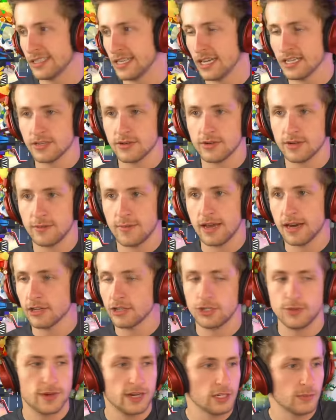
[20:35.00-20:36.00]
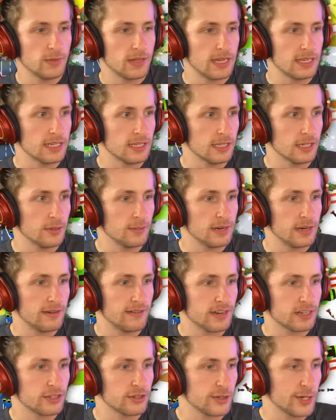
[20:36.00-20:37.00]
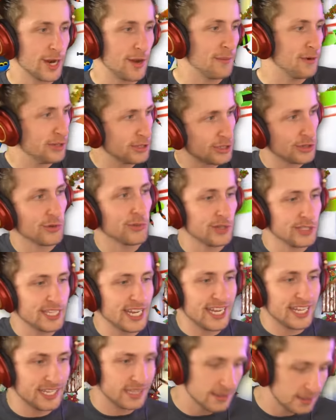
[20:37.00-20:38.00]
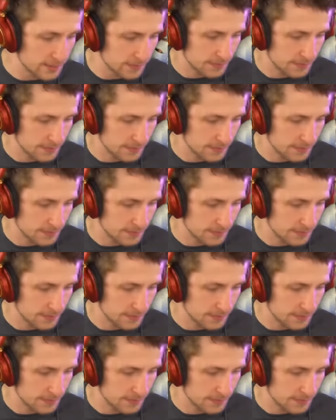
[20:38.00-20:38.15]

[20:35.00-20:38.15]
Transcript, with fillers: Doesn't really matter too much, but that's a little bit of extra damage, so we'll take it.